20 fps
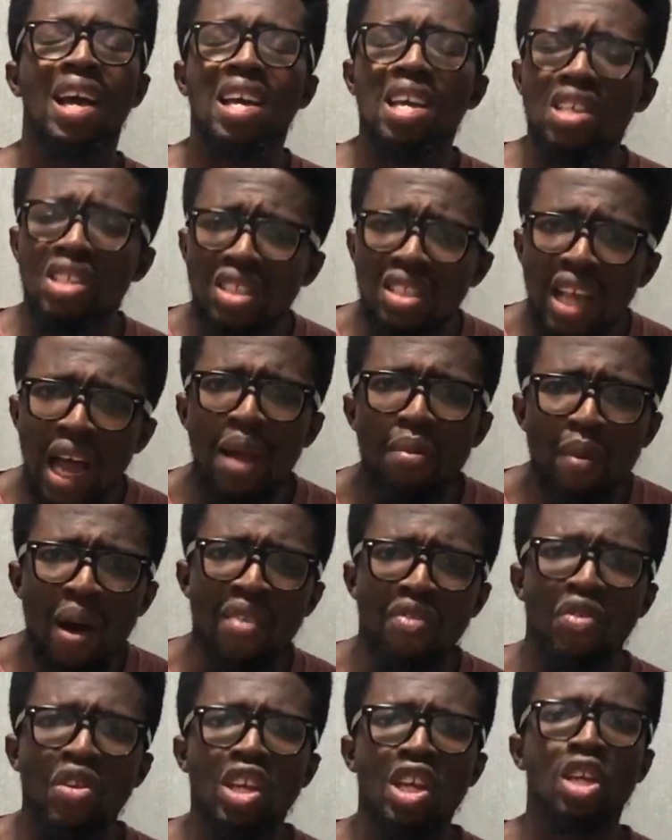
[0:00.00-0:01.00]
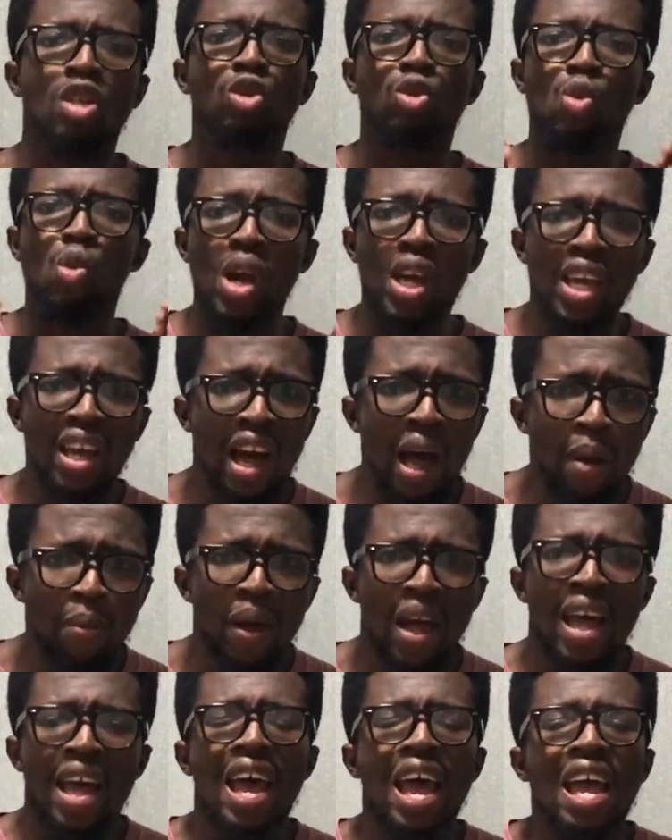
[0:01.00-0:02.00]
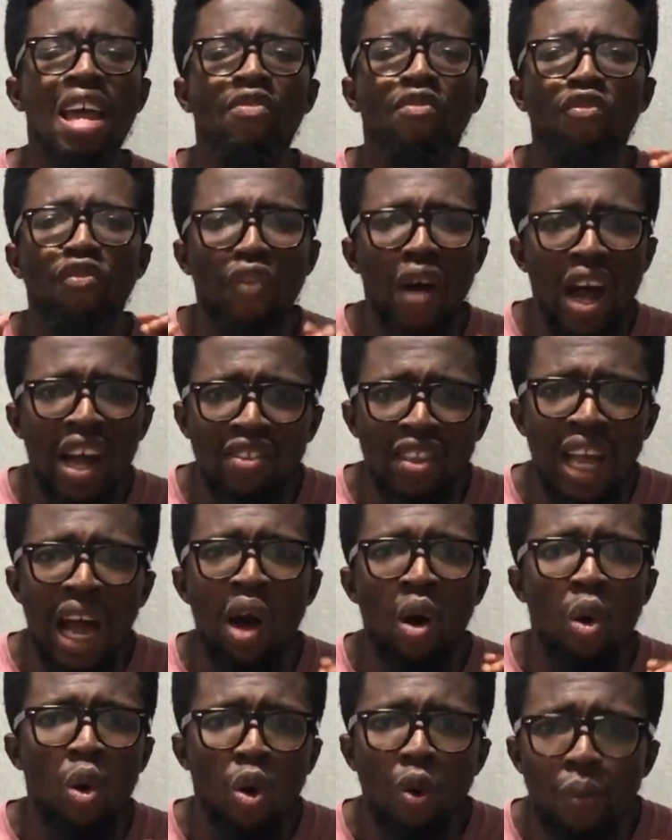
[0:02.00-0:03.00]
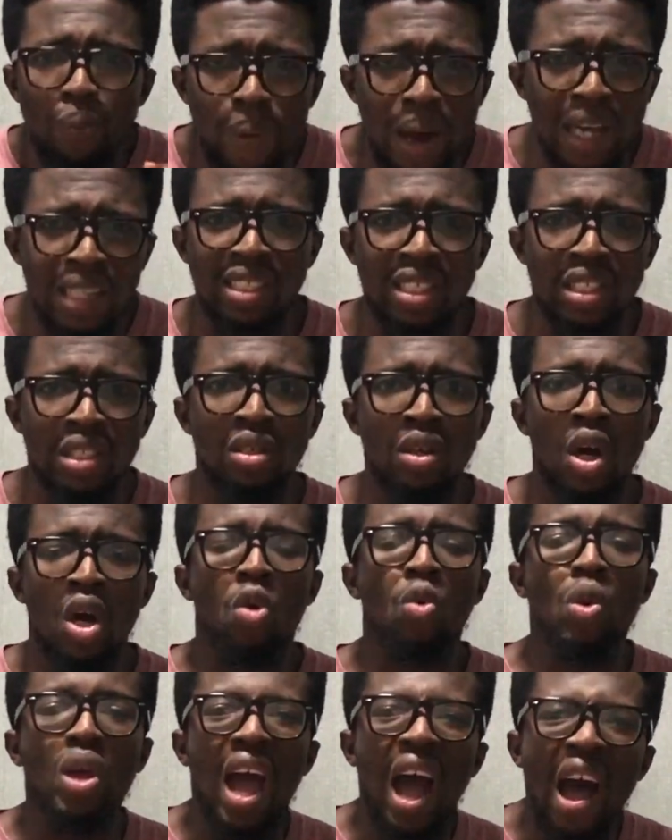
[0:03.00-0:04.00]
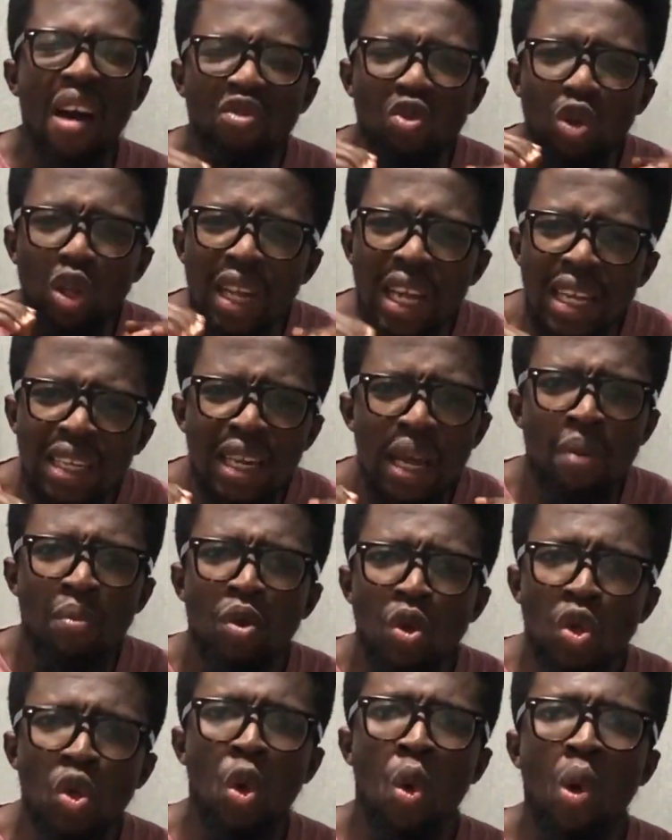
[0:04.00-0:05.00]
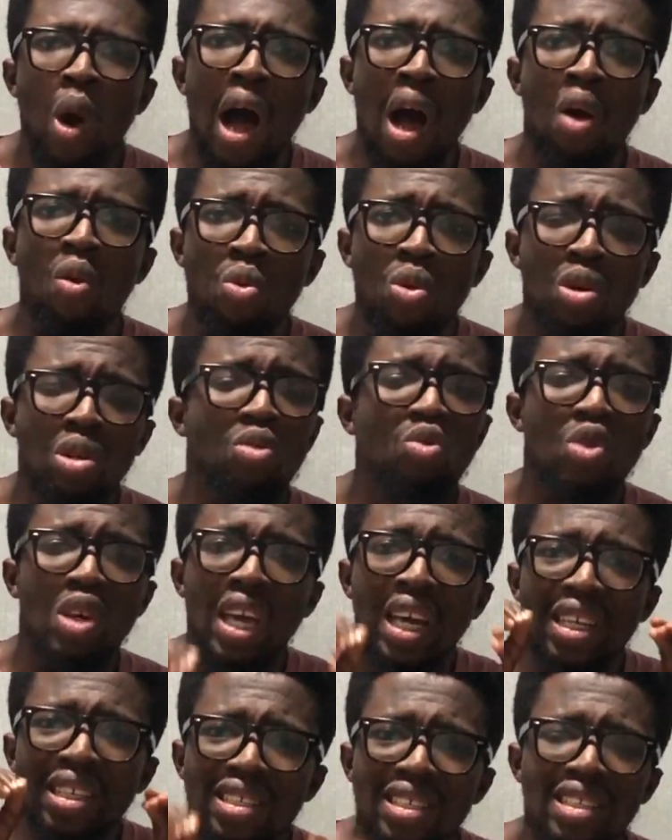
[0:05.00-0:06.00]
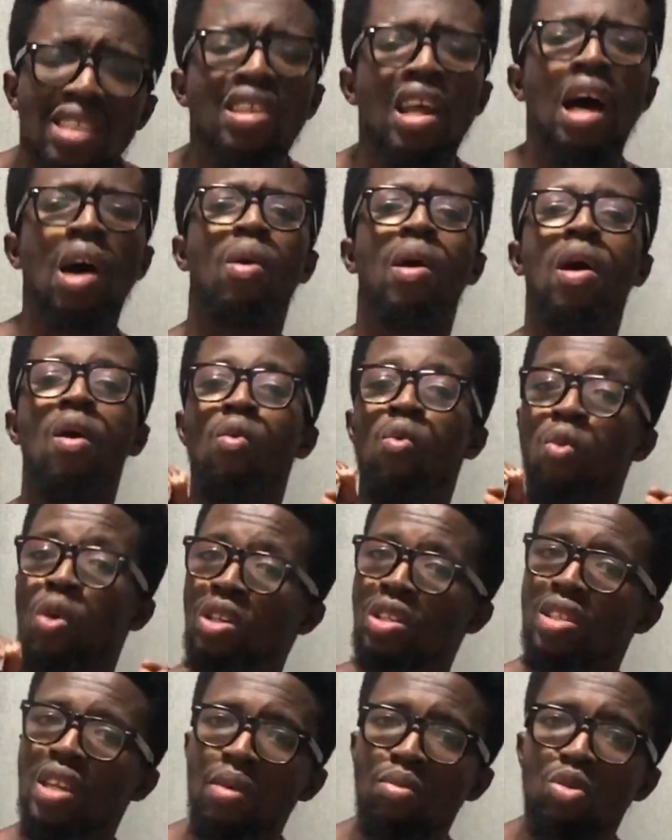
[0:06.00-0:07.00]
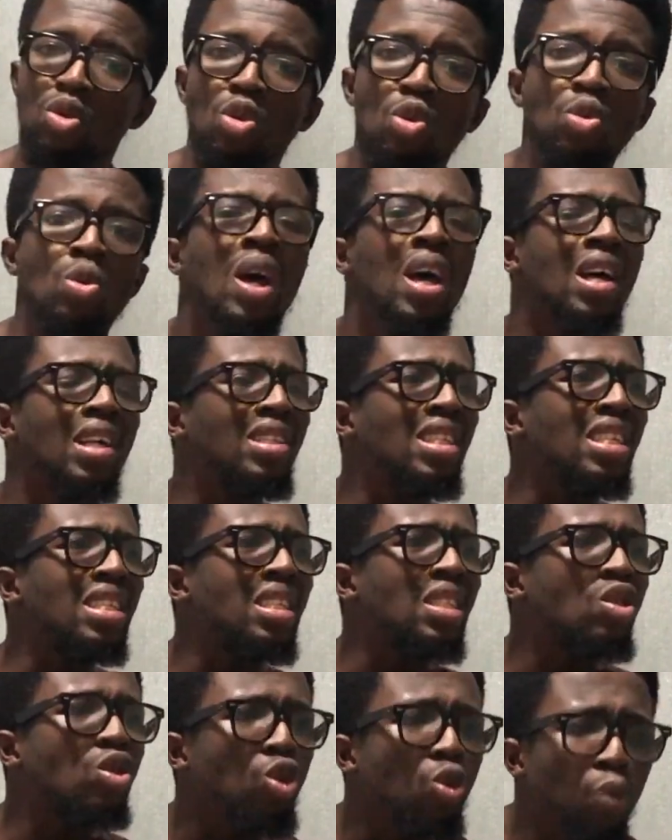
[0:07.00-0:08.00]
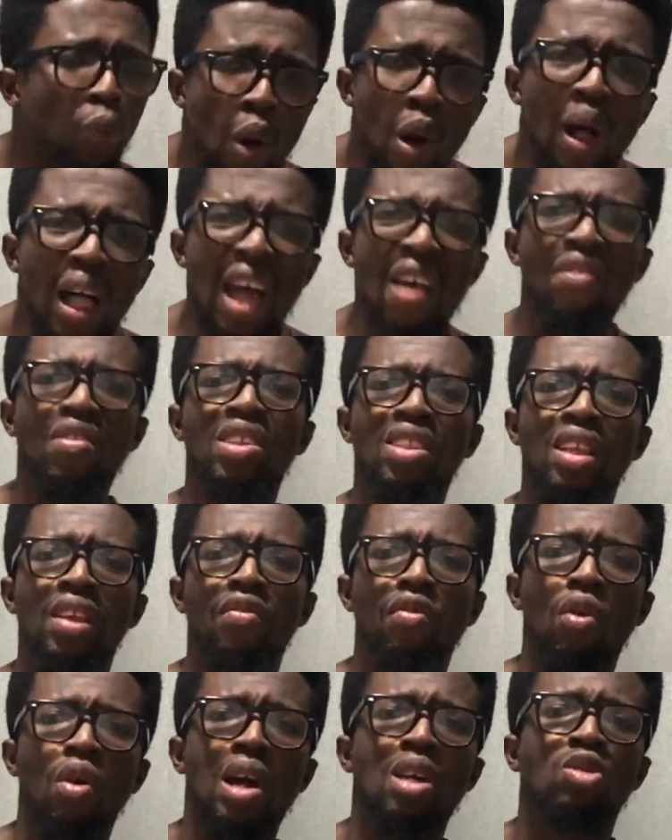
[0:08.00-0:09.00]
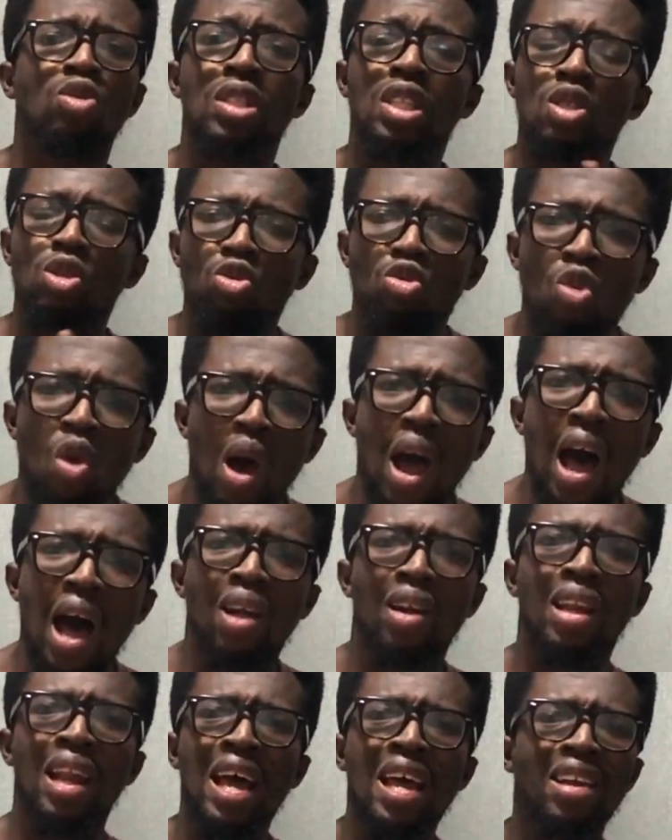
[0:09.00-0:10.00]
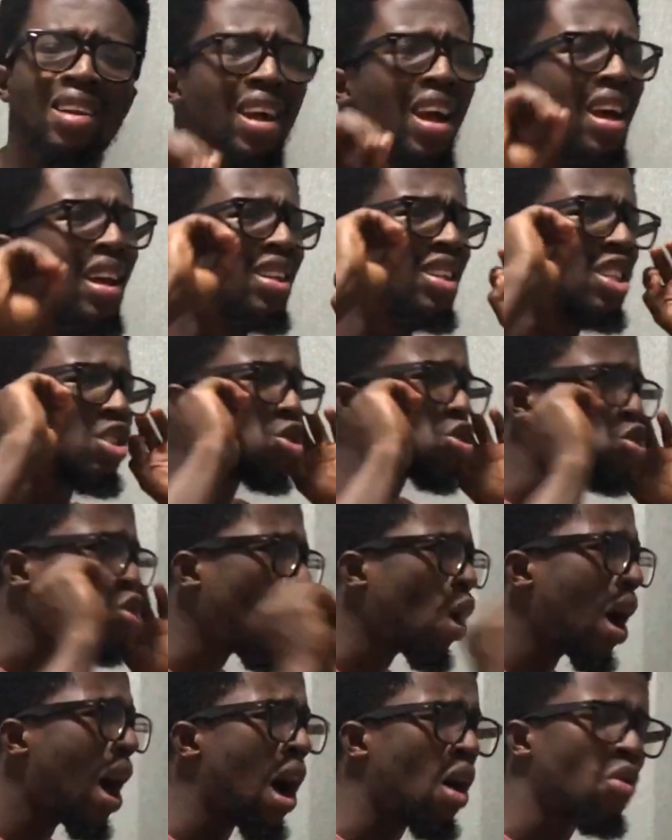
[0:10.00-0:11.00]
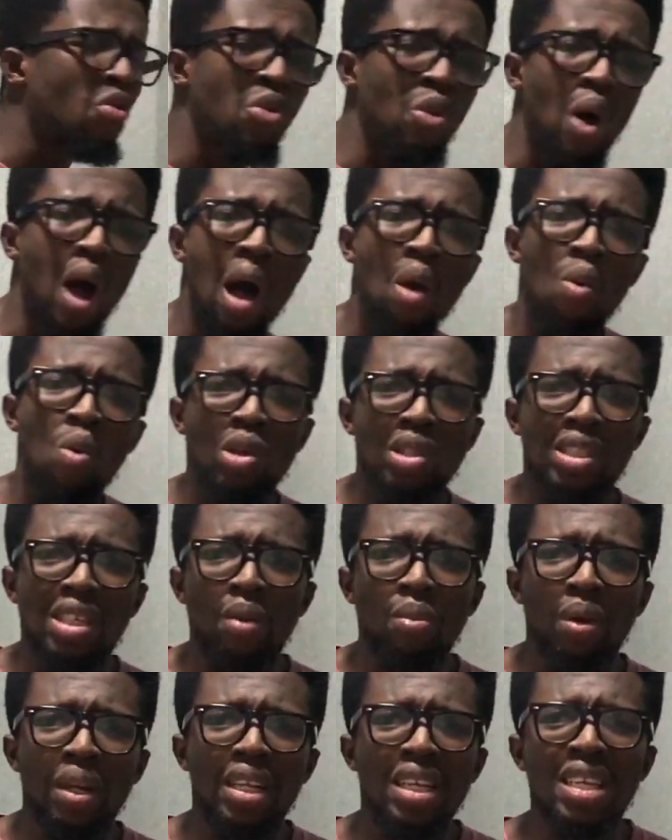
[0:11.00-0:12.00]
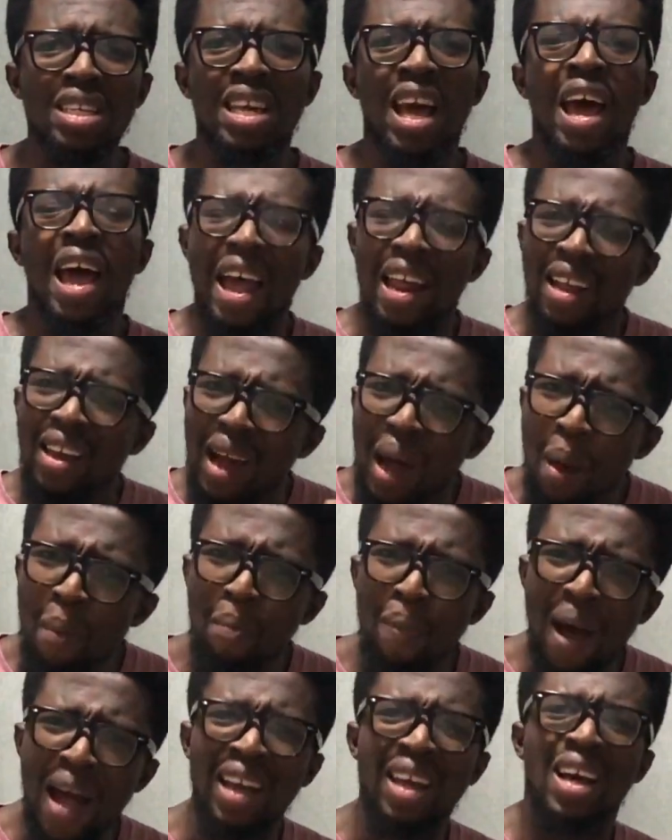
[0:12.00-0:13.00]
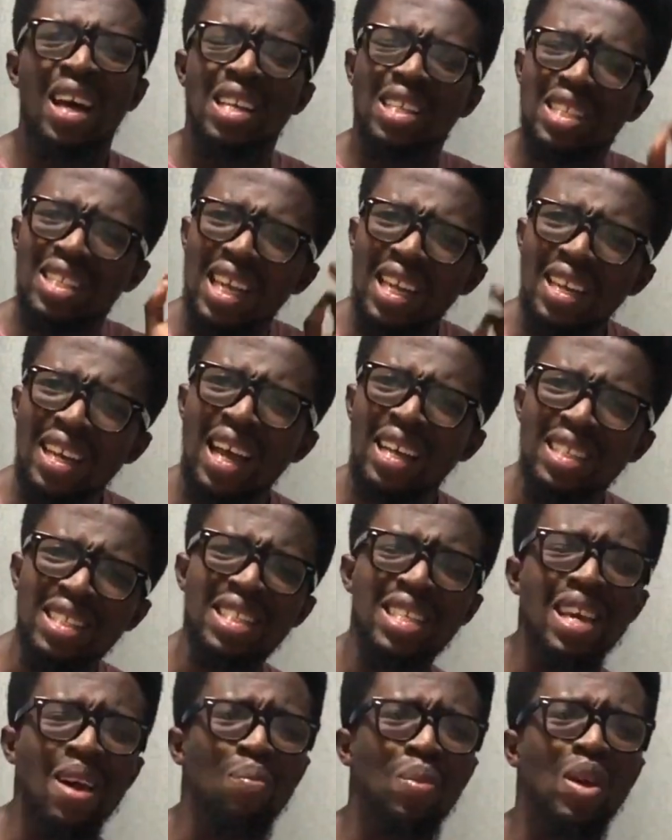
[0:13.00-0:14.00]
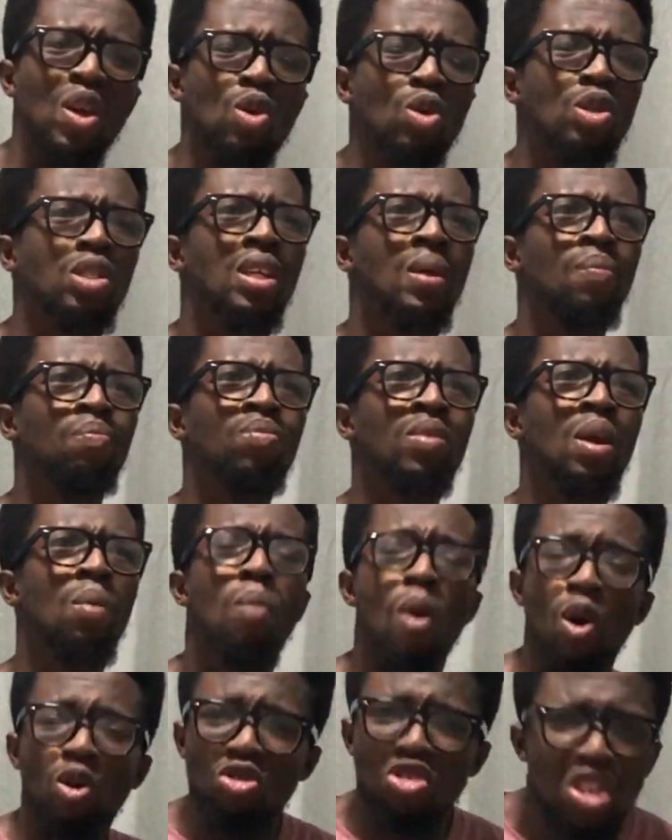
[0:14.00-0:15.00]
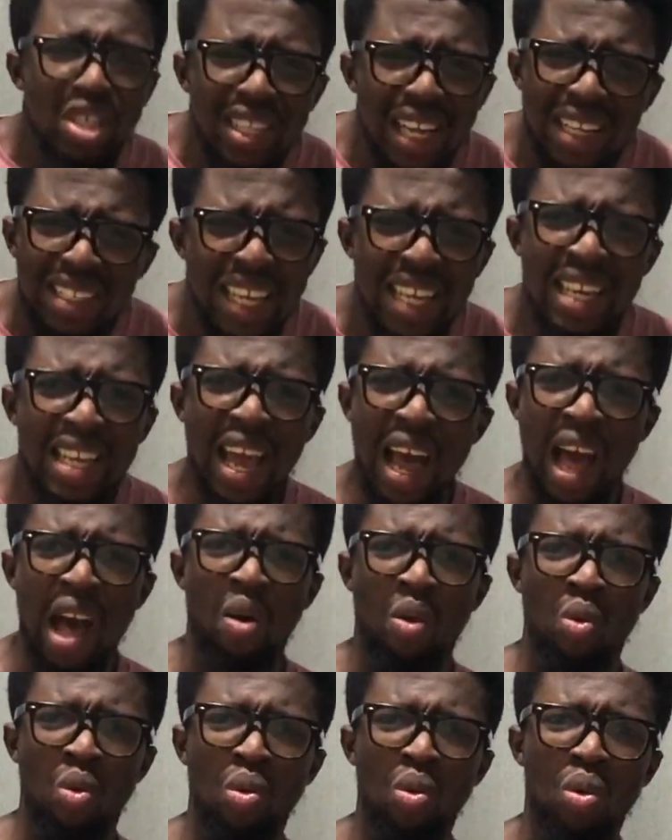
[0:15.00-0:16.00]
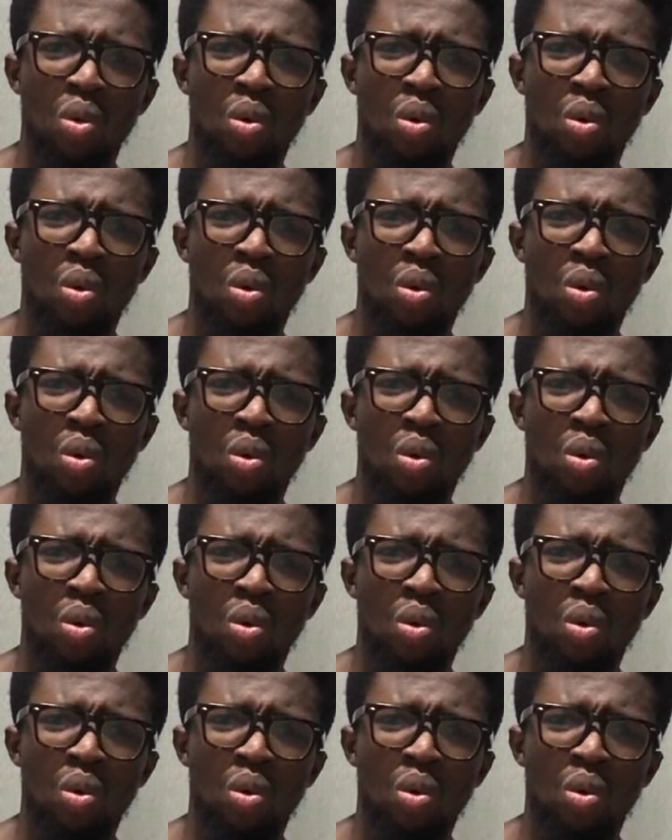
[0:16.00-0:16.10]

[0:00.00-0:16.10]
It's time Africans wake up and fight our own battle. We have to let them know our words. We can't sit down and want them to just spoil everything for us, destroy our land, destroy our water bodies, and come back, send us here because maltreat us anyhow.